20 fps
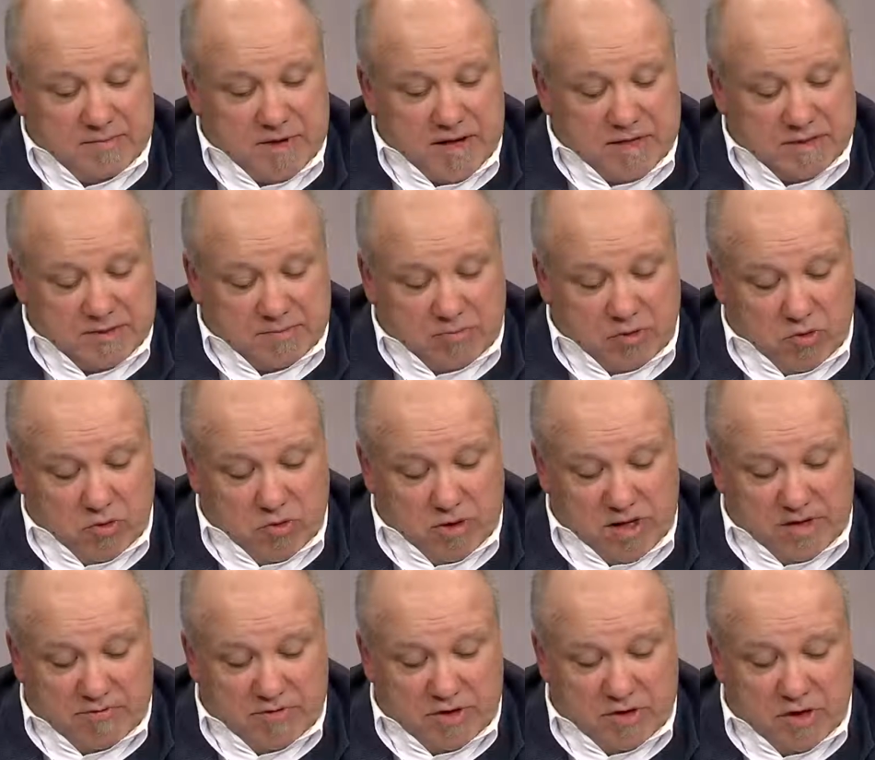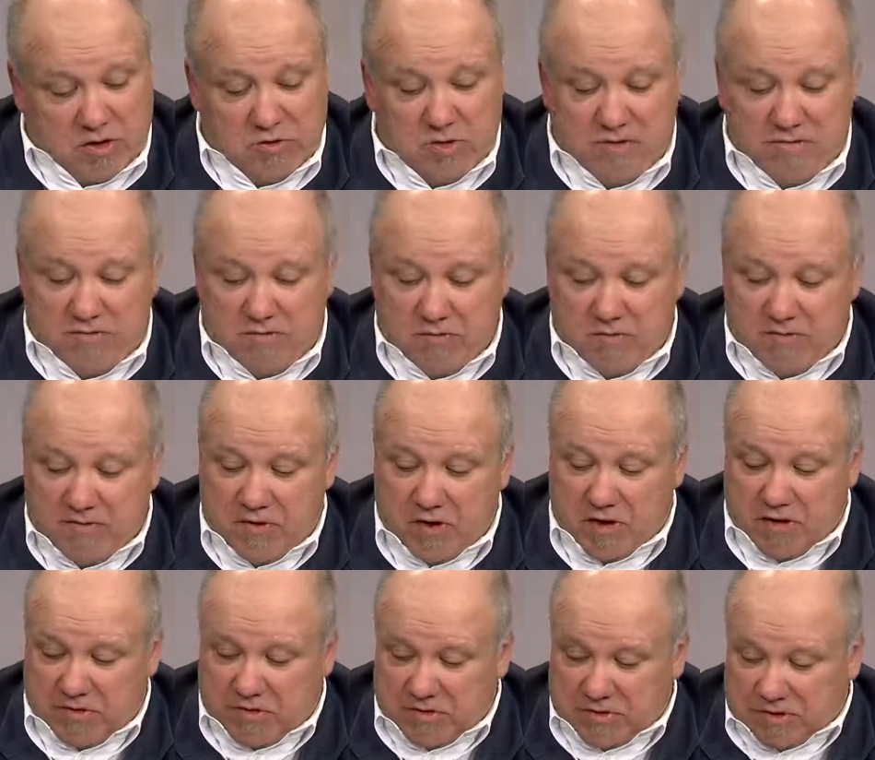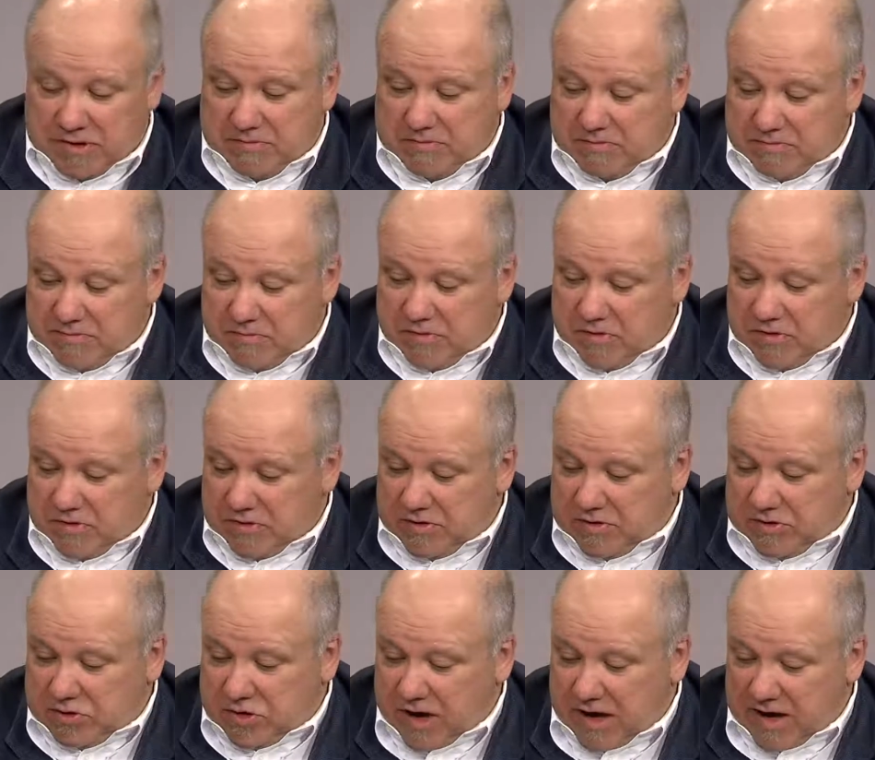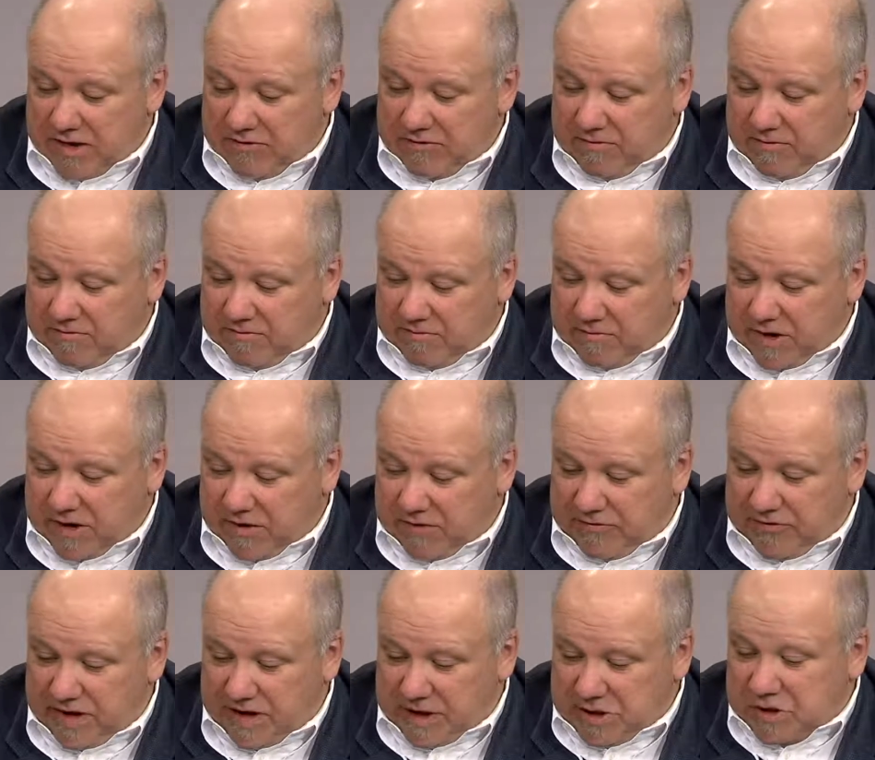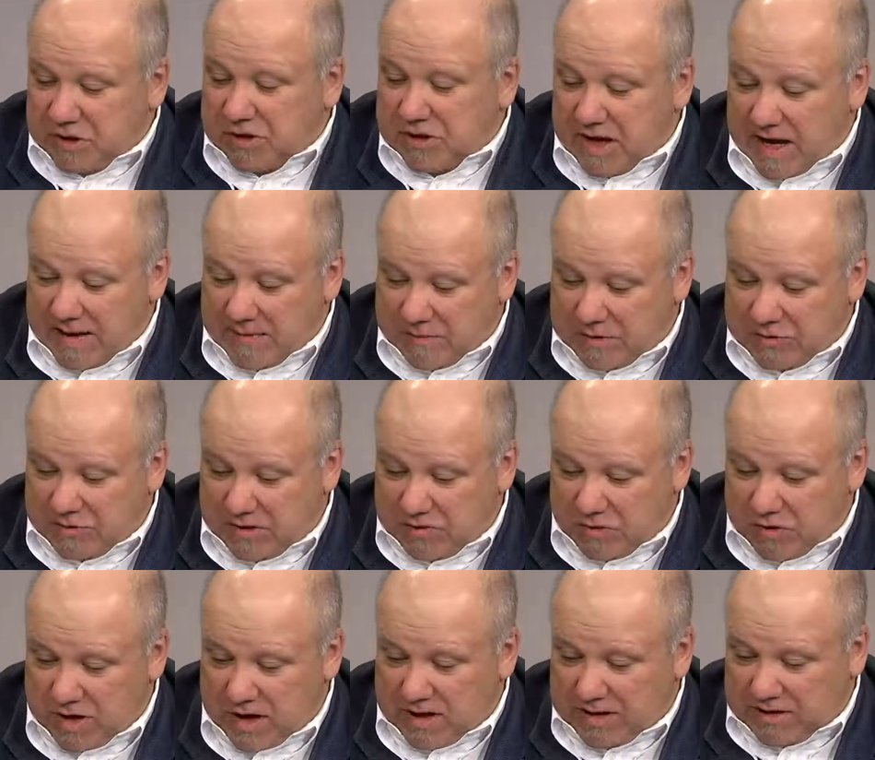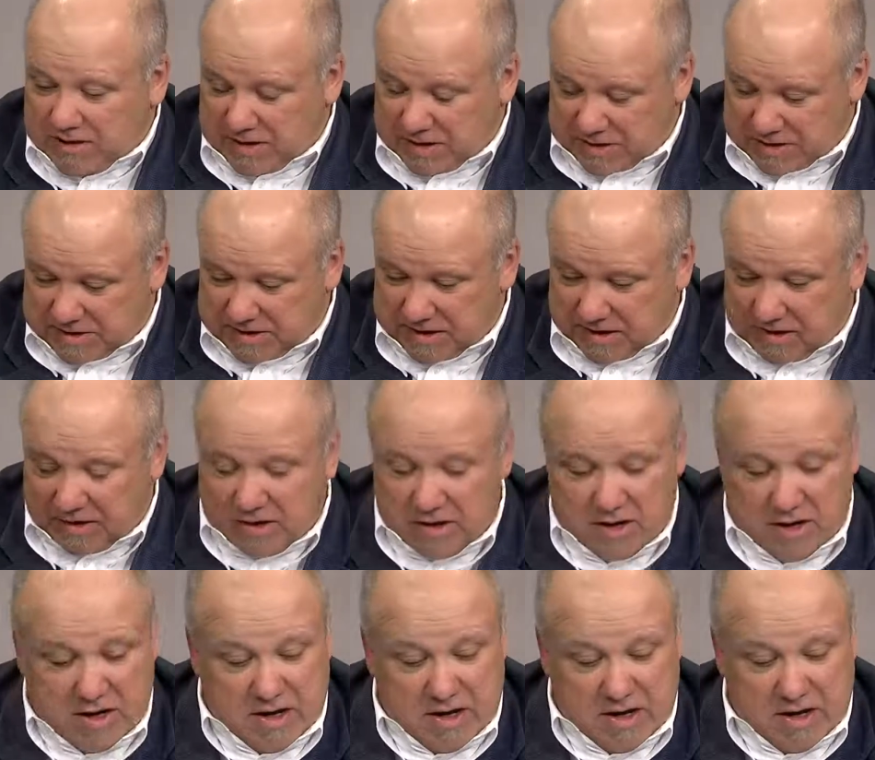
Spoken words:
as a board, even though we've gone through some trying financial times, we're not sitting still.